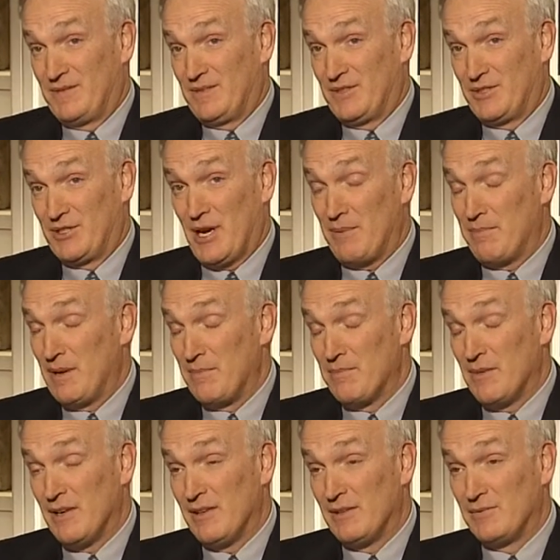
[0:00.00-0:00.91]
shopping
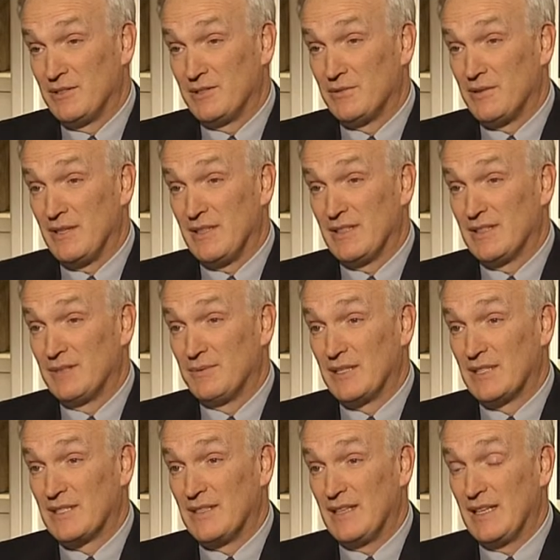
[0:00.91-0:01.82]
mall, which
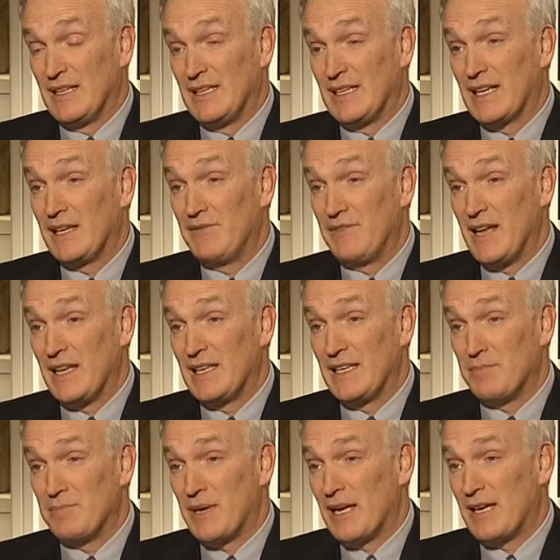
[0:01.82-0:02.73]
was in the Rivière
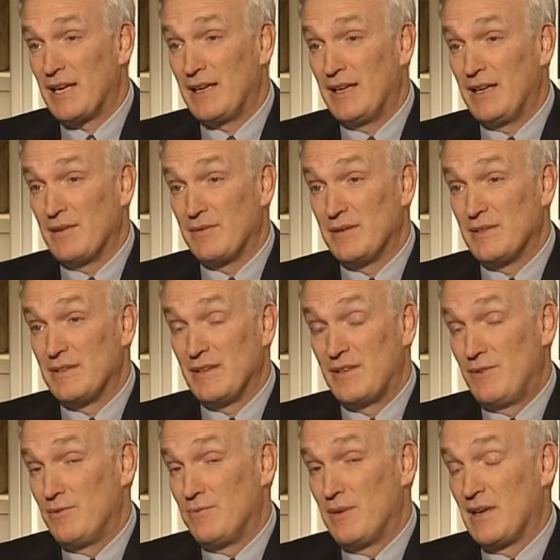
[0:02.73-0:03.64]
des Prairies. It was
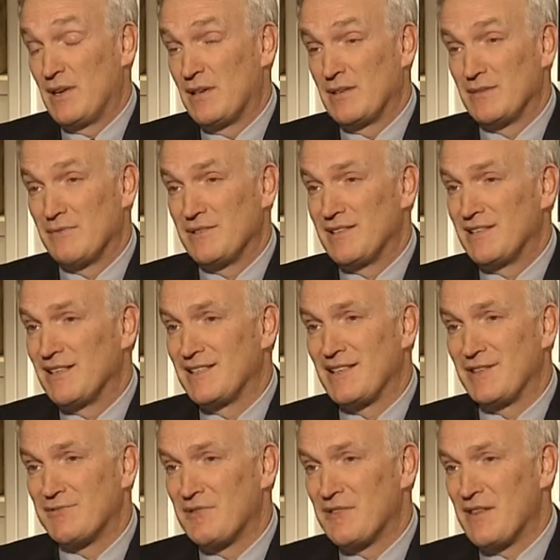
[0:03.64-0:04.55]
humongous. It was
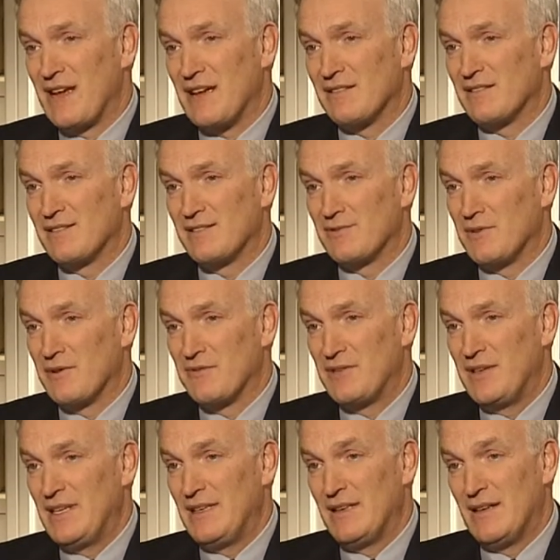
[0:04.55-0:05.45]
600,000 square
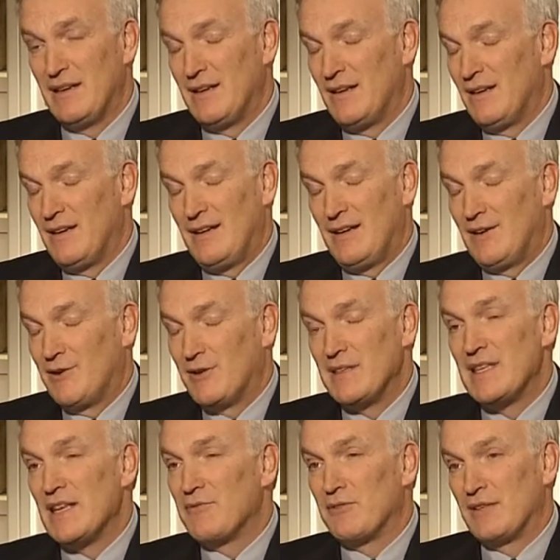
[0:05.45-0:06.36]
feet.
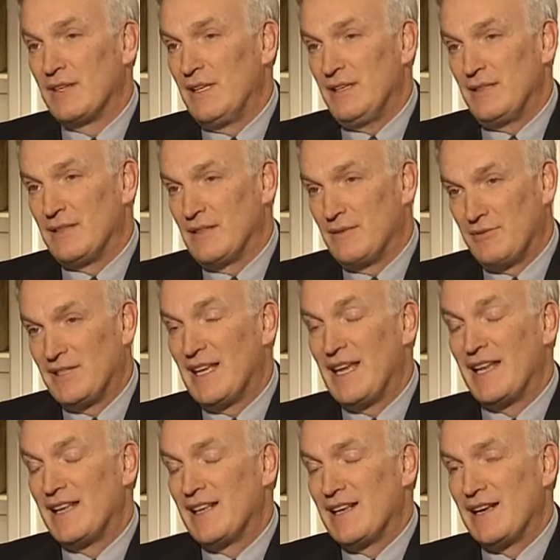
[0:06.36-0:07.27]
Could never lease. It
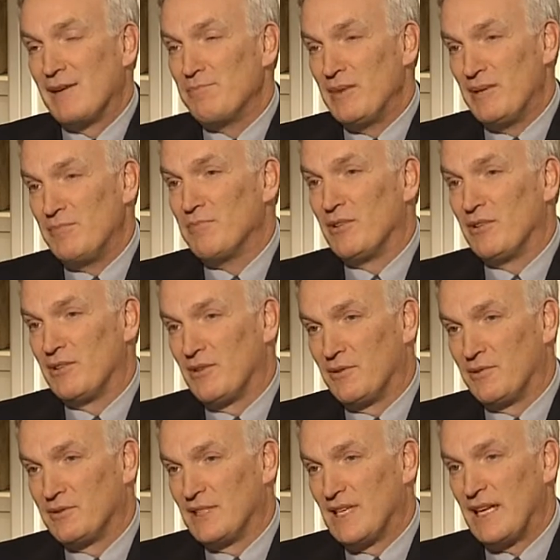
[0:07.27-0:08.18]
ended up being
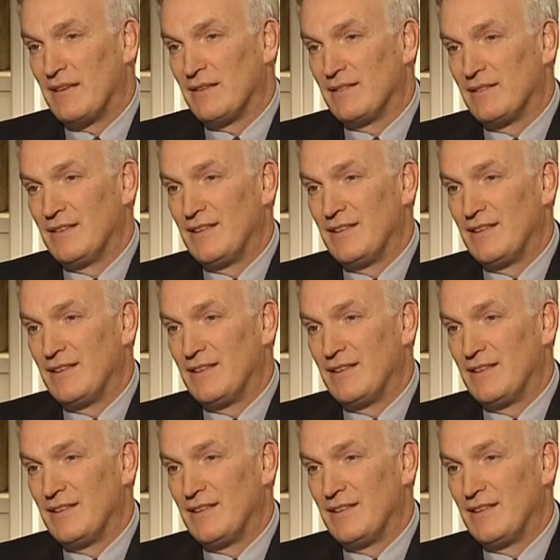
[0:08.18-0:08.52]
bulldozed down.